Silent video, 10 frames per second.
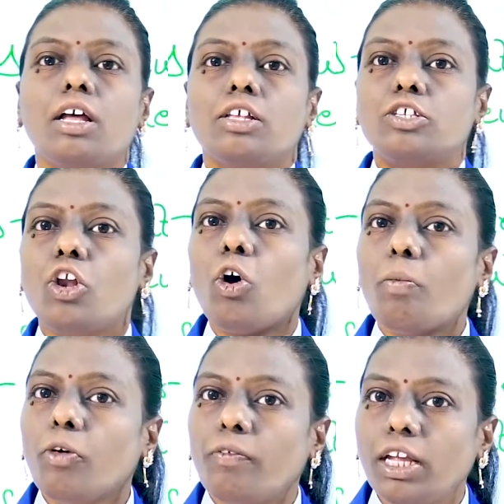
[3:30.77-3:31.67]
slow
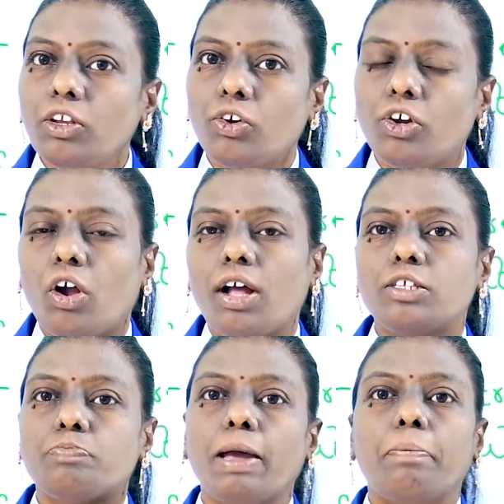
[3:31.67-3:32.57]
moving
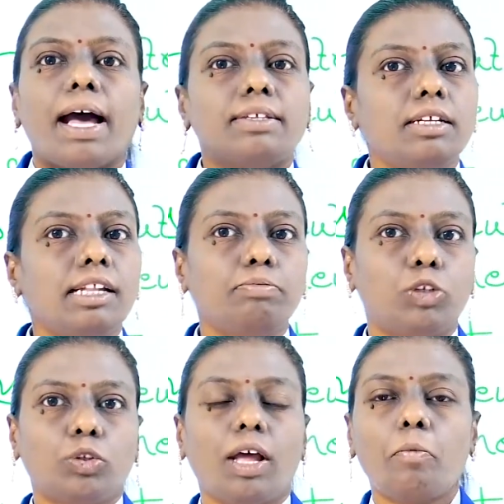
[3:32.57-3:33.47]
neutrons by passing them through the